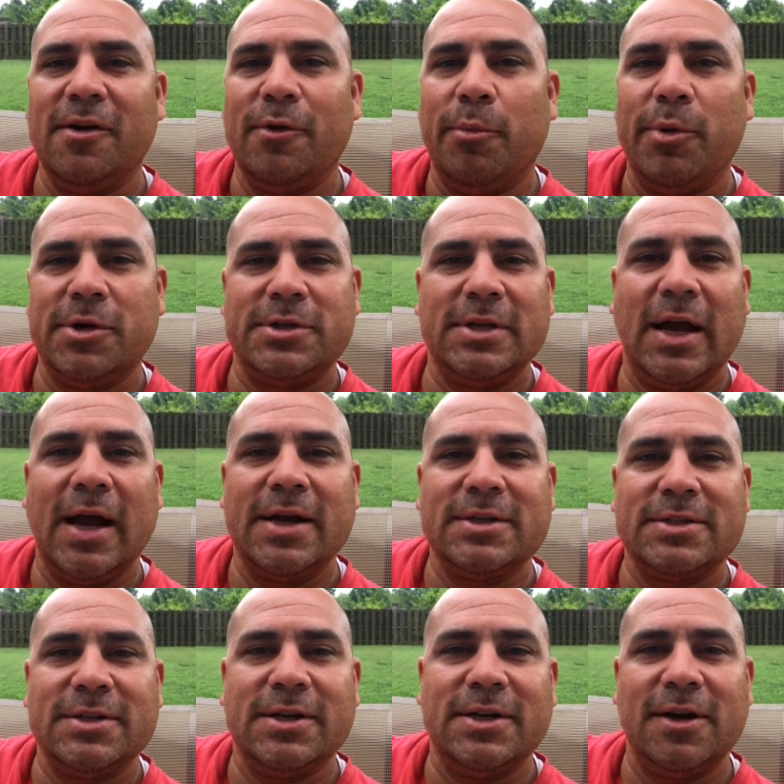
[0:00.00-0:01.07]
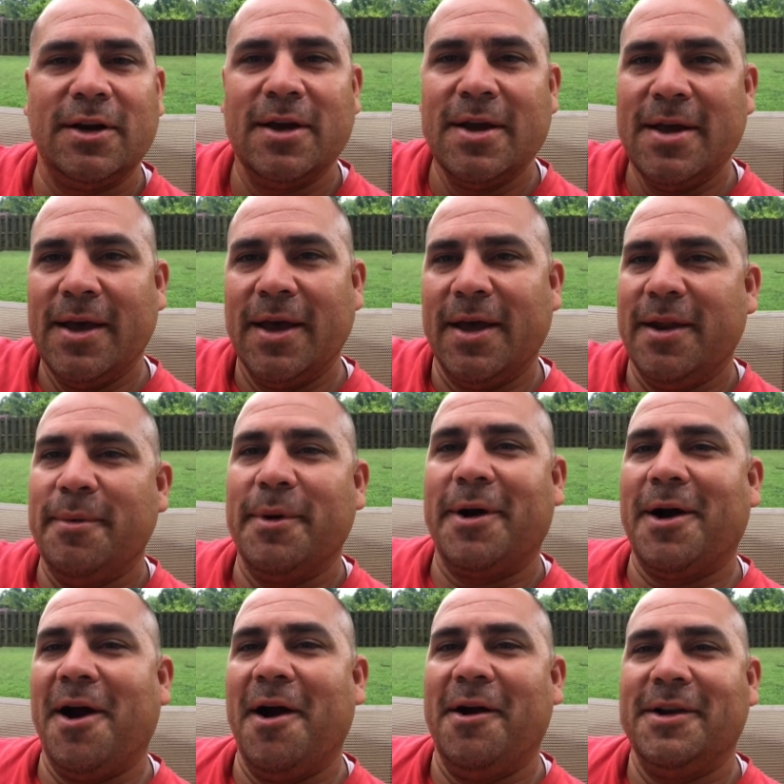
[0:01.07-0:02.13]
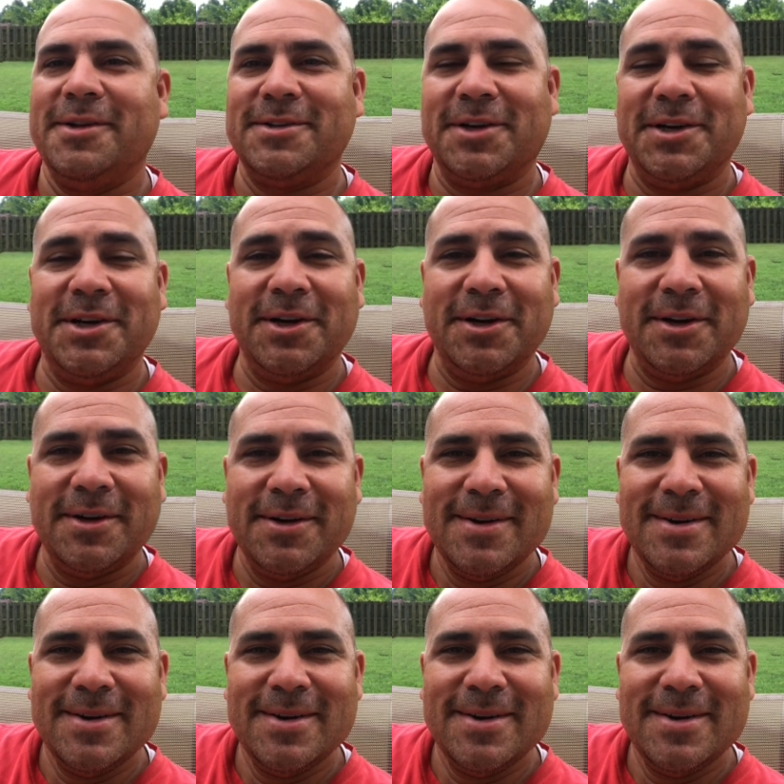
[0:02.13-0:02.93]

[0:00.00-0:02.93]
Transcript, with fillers: the Bursiagas here, and the McCarleys are here.